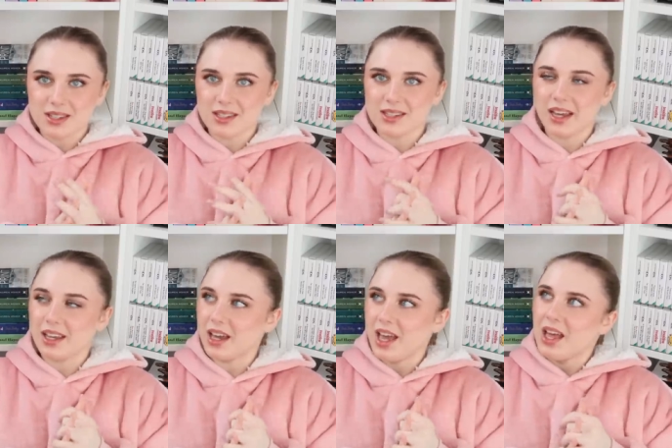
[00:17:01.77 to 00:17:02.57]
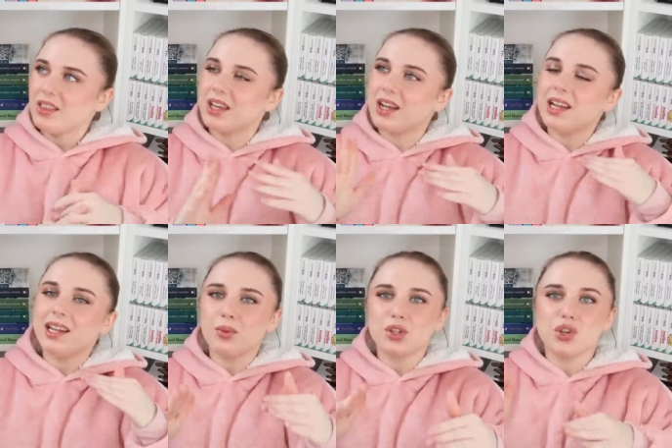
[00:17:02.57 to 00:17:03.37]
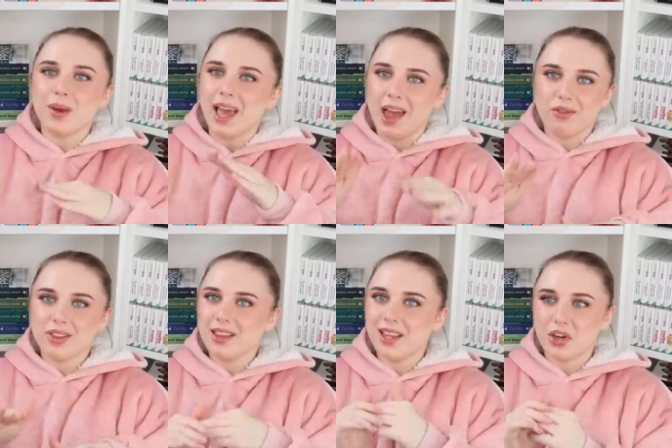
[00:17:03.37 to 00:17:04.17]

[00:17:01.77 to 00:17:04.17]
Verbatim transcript: So it's like they clearly were doing everything they